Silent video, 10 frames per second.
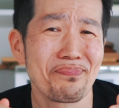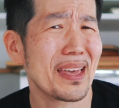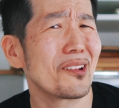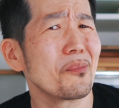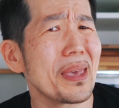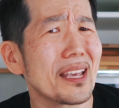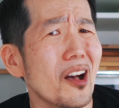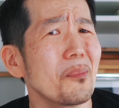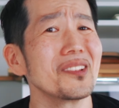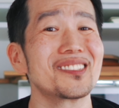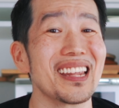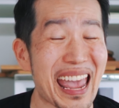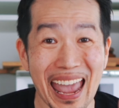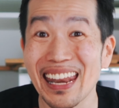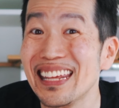that'll make almost
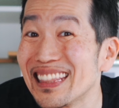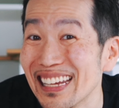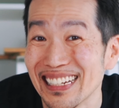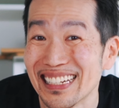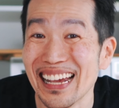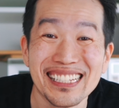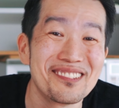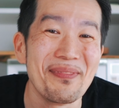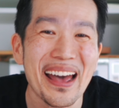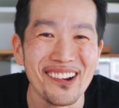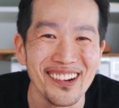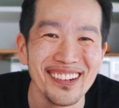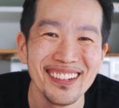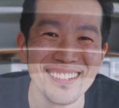anything taste better.